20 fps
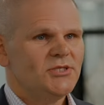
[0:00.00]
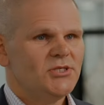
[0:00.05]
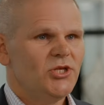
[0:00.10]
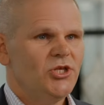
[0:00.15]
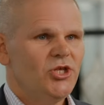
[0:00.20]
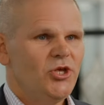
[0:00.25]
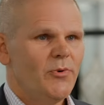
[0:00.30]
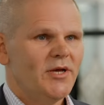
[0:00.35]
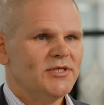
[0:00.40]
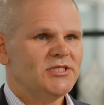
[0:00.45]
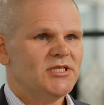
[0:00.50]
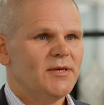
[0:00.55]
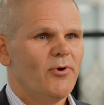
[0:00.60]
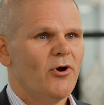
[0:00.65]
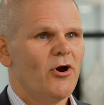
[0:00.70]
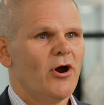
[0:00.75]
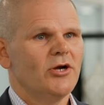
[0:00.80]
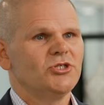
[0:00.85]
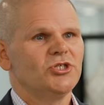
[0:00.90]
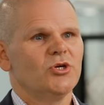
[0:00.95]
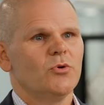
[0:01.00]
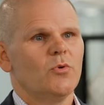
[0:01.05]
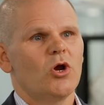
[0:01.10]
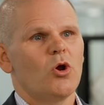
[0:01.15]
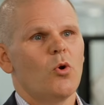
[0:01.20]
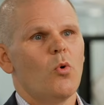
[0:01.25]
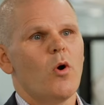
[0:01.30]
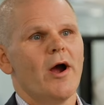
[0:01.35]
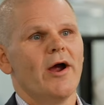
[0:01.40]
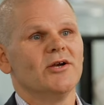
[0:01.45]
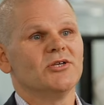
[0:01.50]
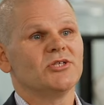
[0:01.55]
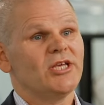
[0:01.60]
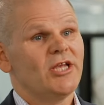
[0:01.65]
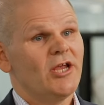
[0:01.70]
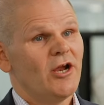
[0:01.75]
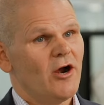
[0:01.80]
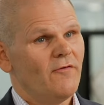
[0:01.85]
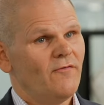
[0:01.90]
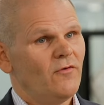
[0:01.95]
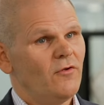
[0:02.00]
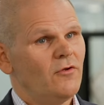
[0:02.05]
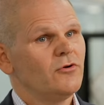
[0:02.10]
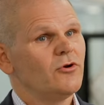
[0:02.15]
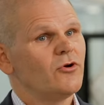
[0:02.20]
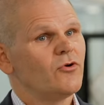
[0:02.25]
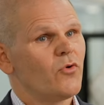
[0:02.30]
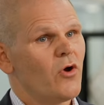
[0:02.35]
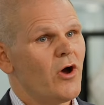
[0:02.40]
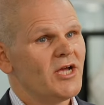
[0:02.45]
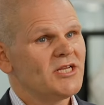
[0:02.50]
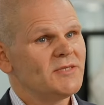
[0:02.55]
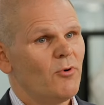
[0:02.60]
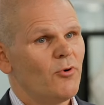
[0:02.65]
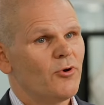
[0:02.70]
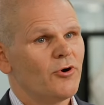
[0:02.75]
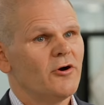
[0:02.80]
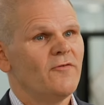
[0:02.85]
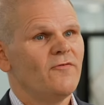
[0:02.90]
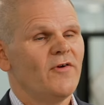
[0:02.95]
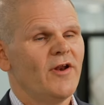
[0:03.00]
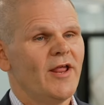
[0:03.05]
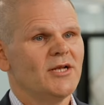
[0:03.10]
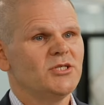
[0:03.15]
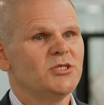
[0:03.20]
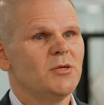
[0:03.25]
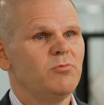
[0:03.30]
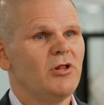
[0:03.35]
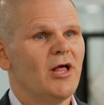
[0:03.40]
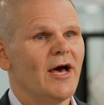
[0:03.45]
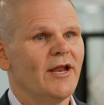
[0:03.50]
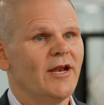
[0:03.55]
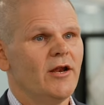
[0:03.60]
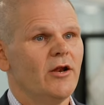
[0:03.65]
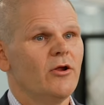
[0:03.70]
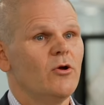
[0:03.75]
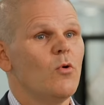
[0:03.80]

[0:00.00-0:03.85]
a U.S. departure requires careful cross-border financial planning and